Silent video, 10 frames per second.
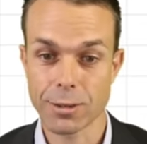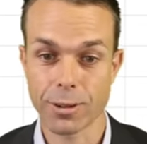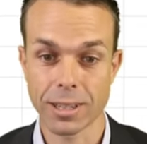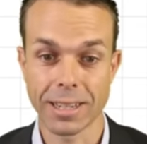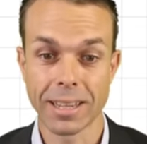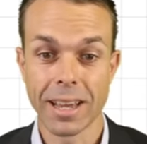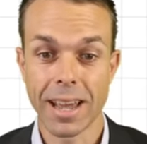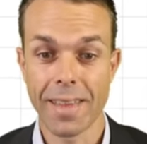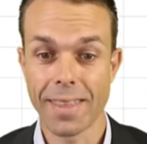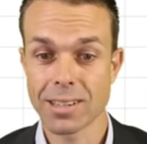differently,
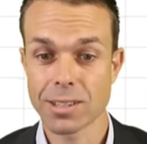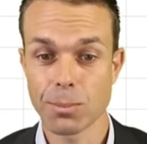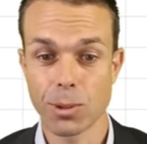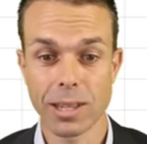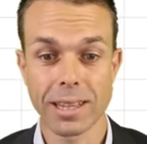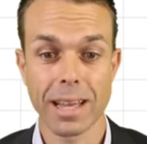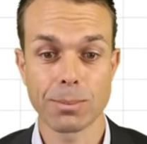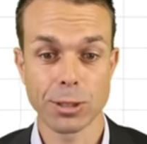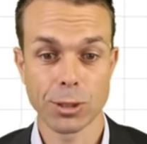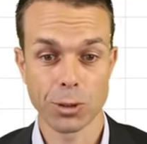and that is completely
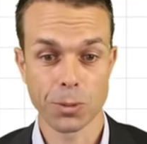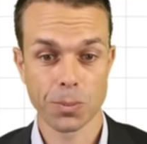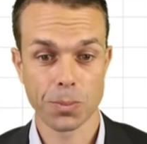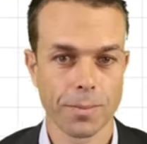up to you.